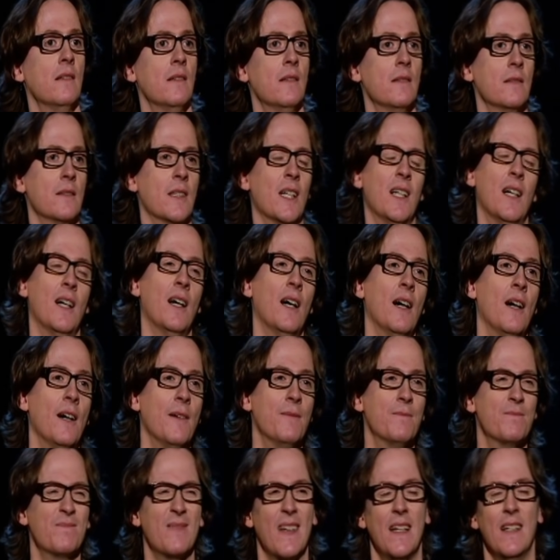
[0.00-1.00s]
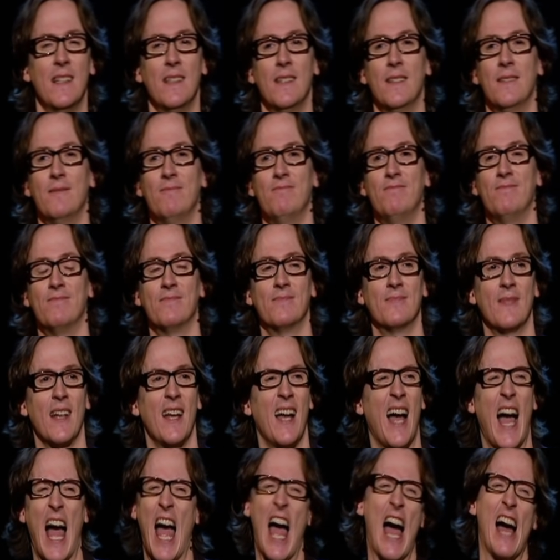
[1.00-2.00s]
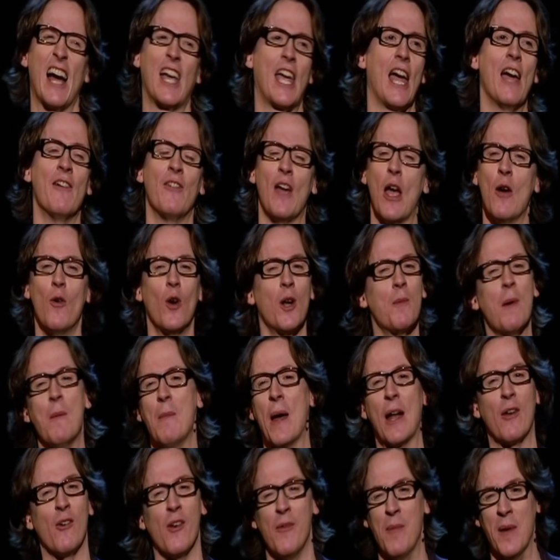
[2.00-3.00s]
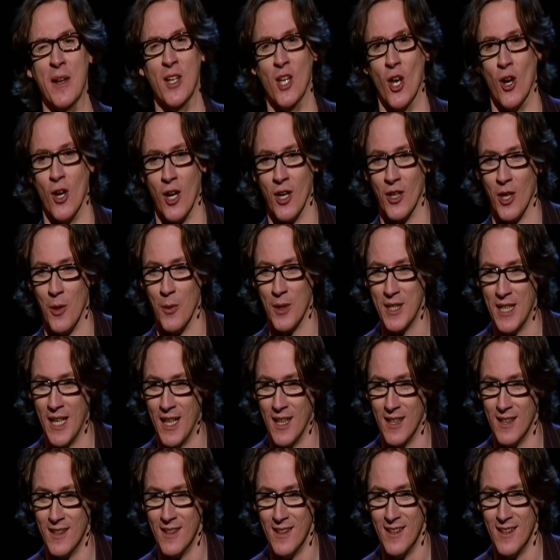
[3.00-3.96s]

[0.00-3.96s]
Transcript: Oh. oh. Ah, it, would have been better if he'd been younger, though, wouldn't it?